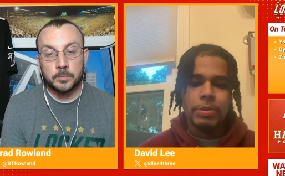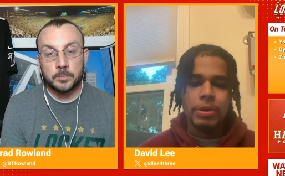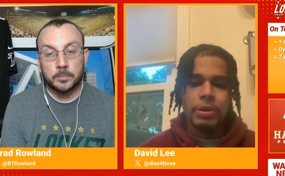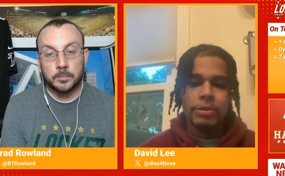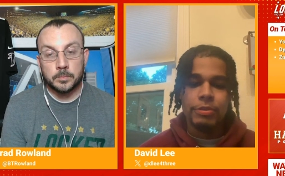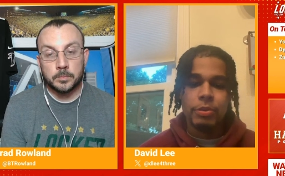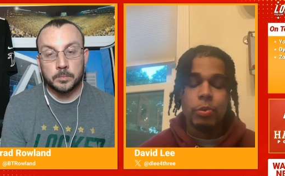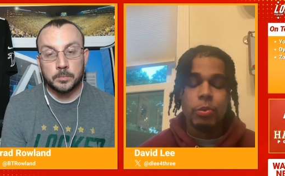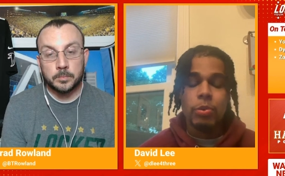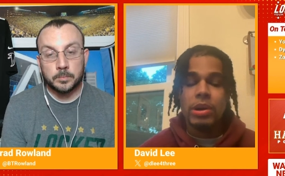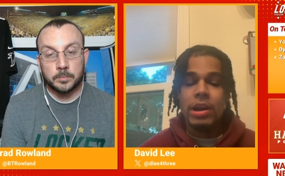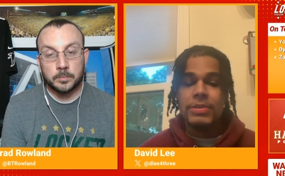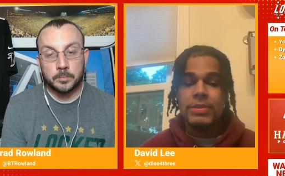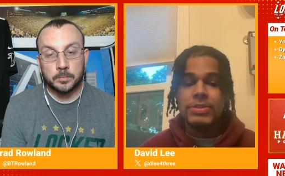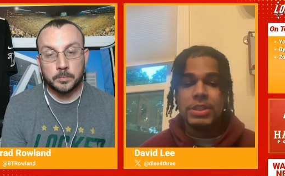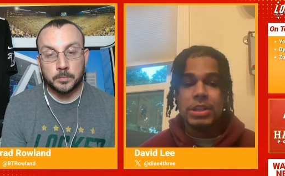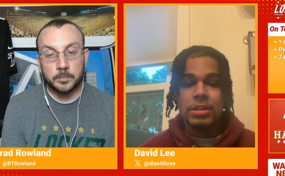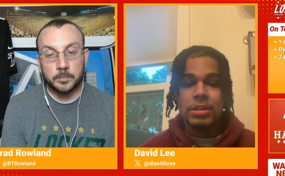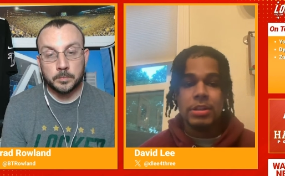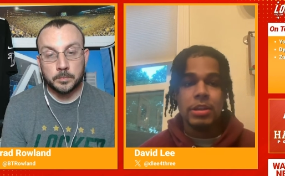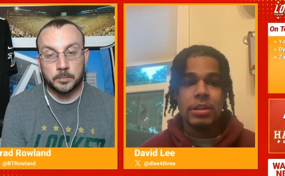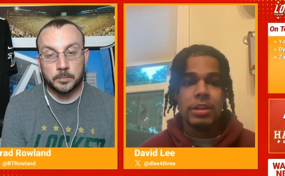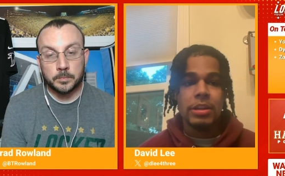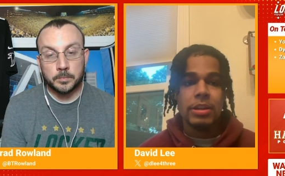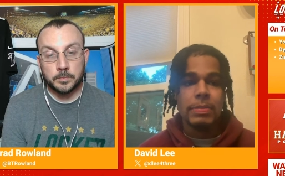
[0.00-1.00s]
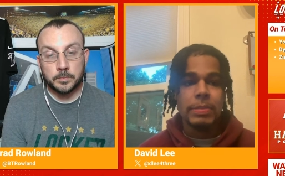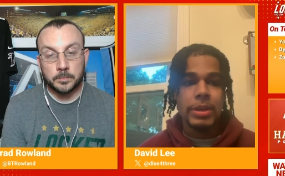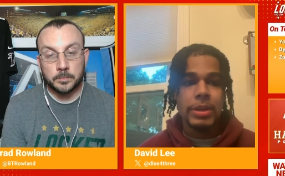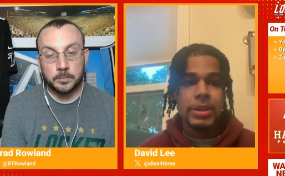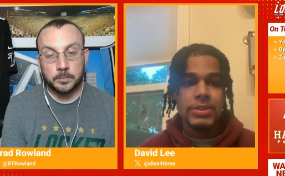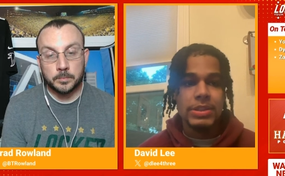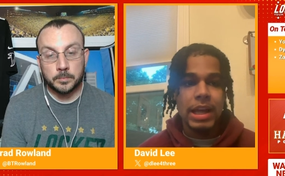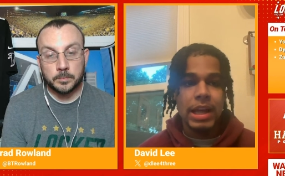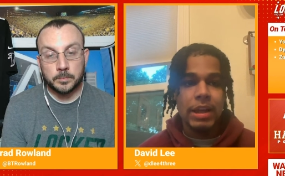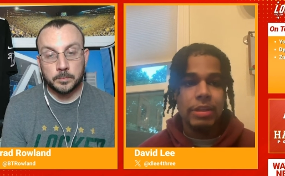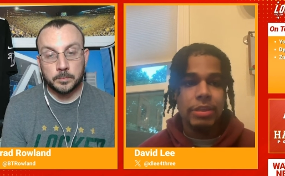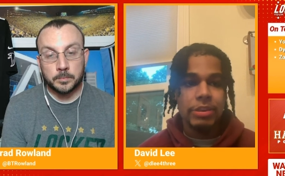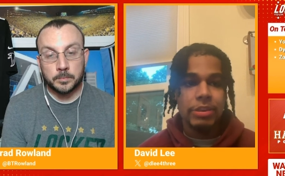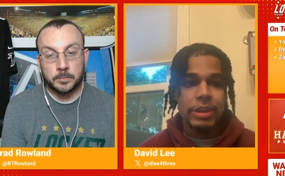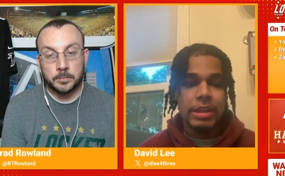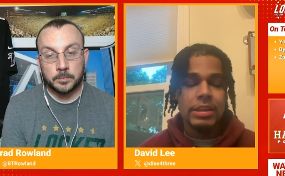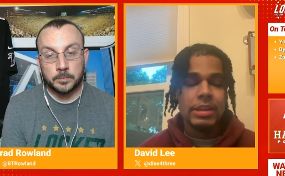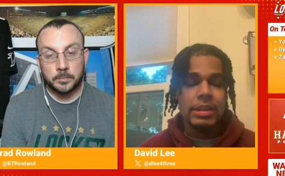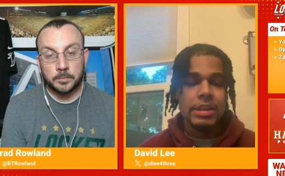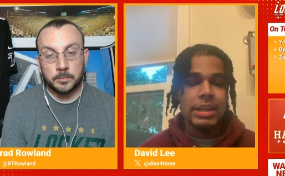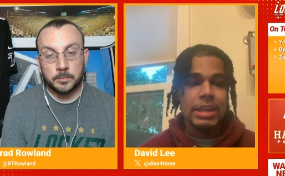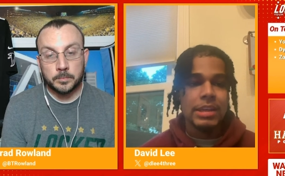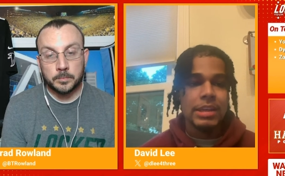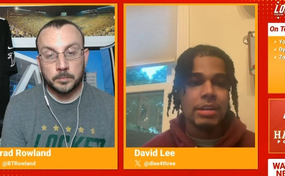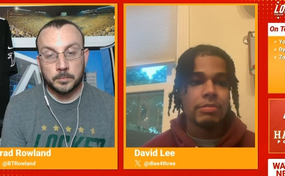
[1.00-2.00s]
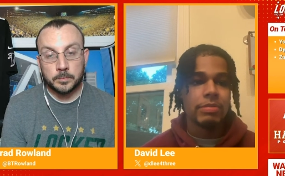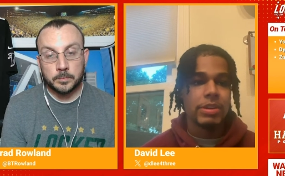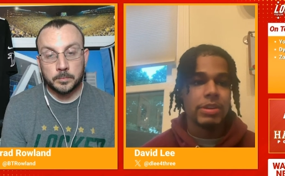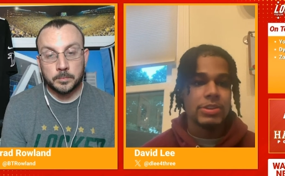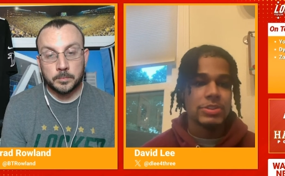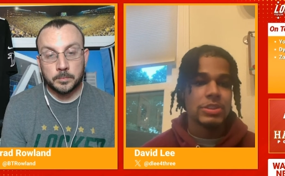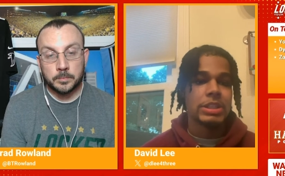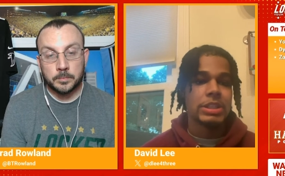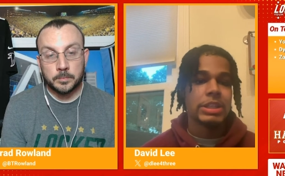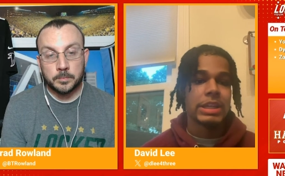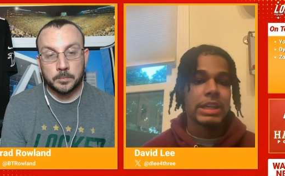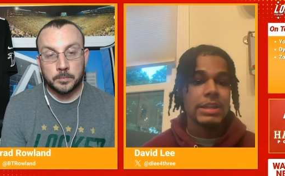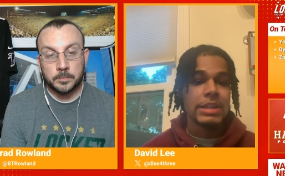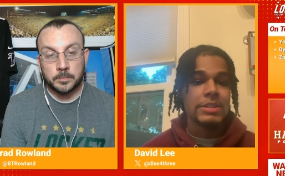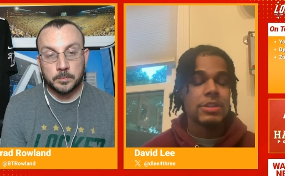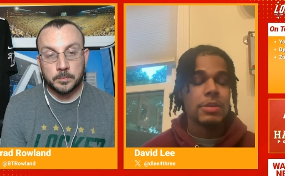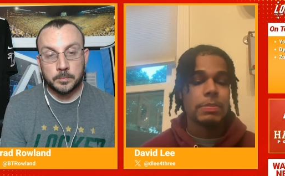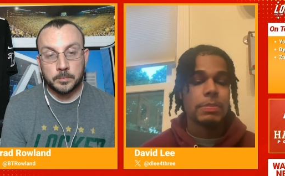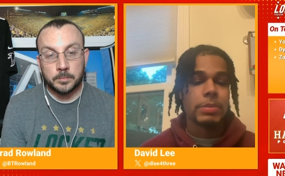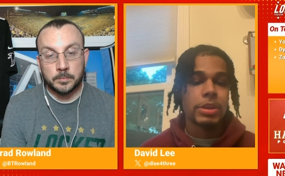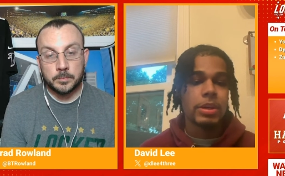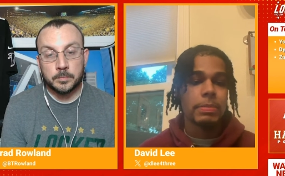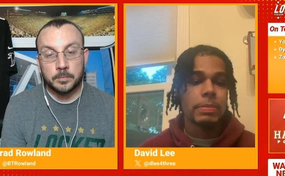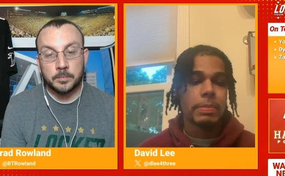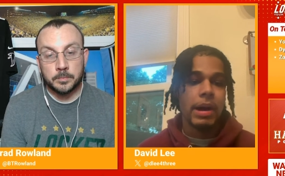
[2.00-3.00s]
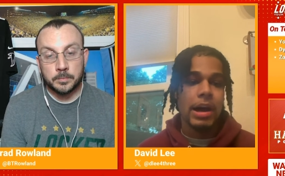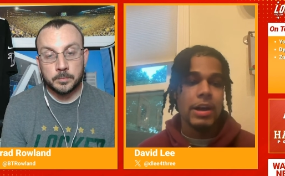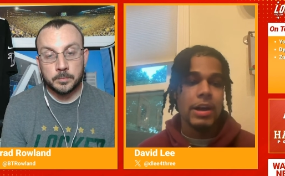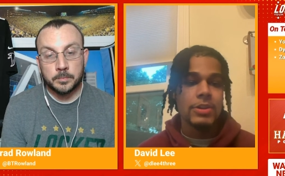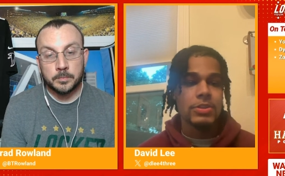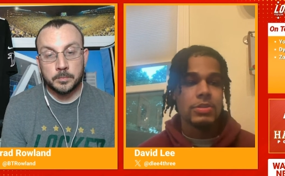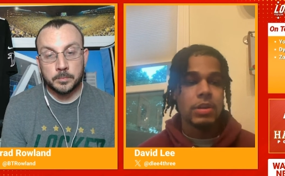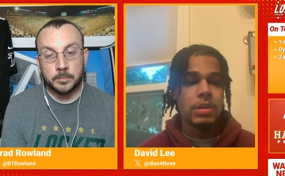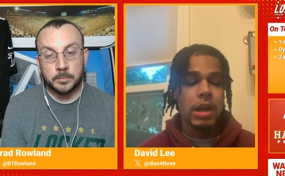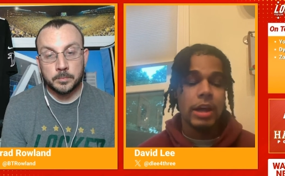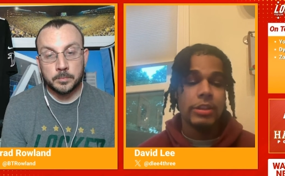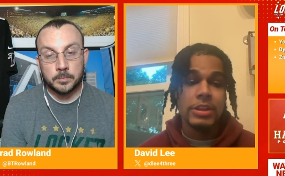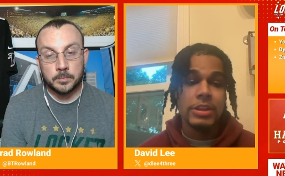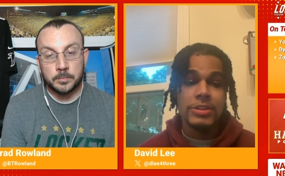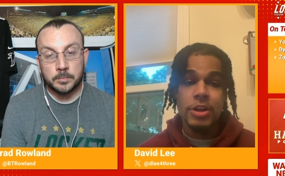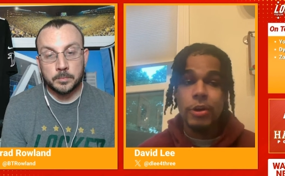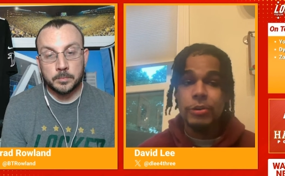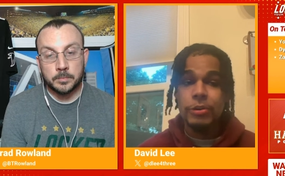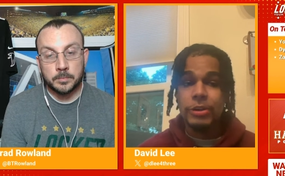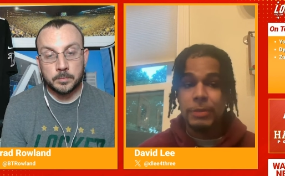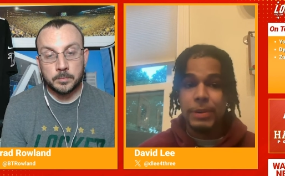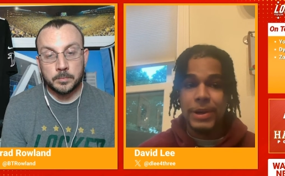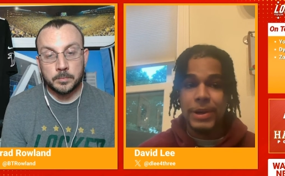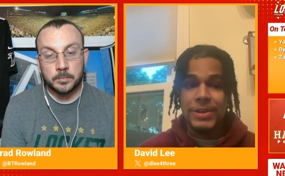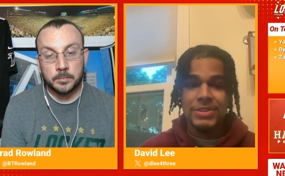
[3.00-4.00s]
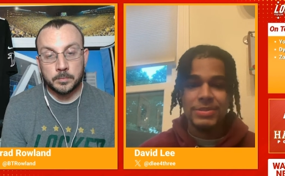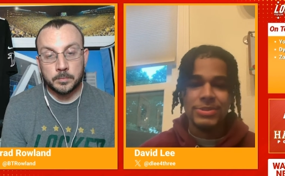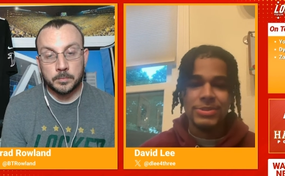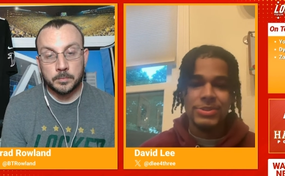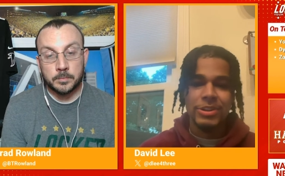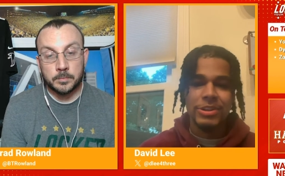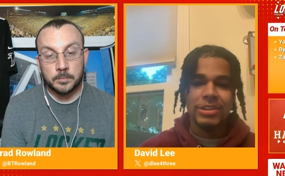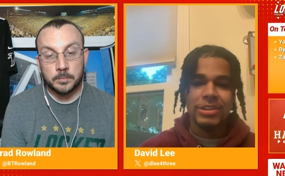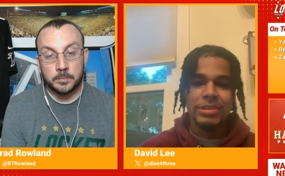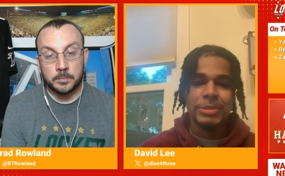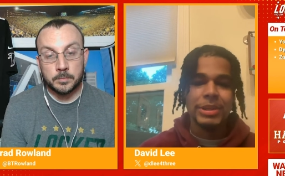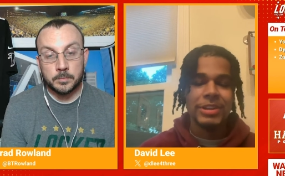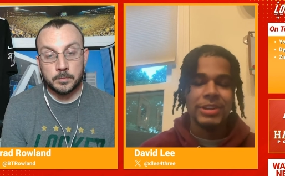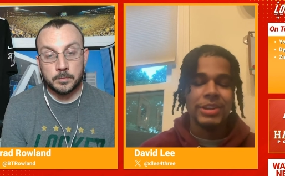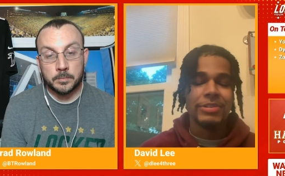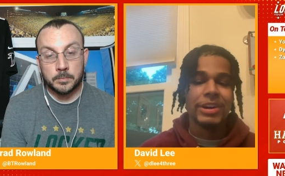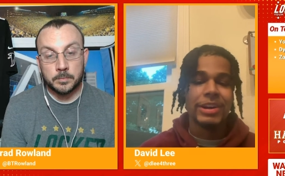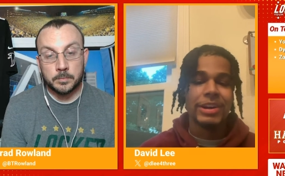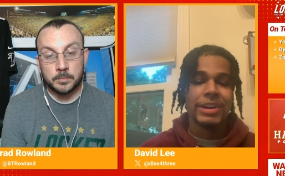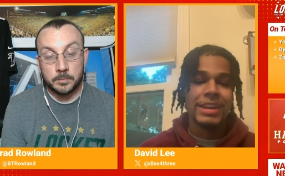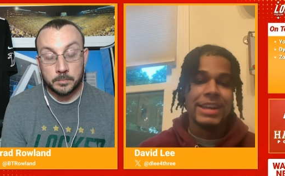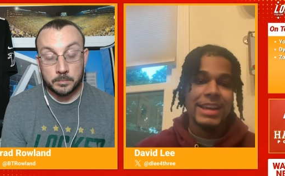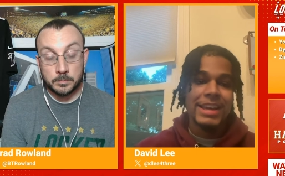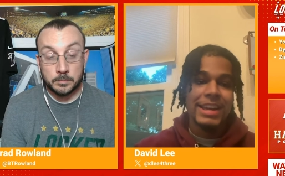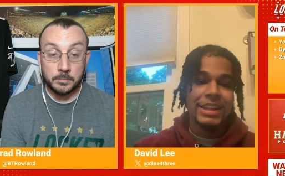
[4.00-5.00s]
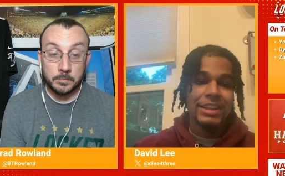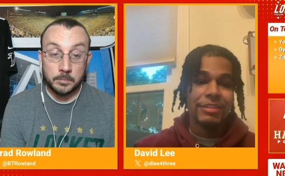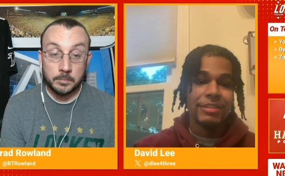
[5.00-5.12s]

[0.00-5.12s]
Speaker 1: But from what I've seen in the Olympics, I think he can eventually get to be a positive. Uh, he's already a positive starter. Let me get that right.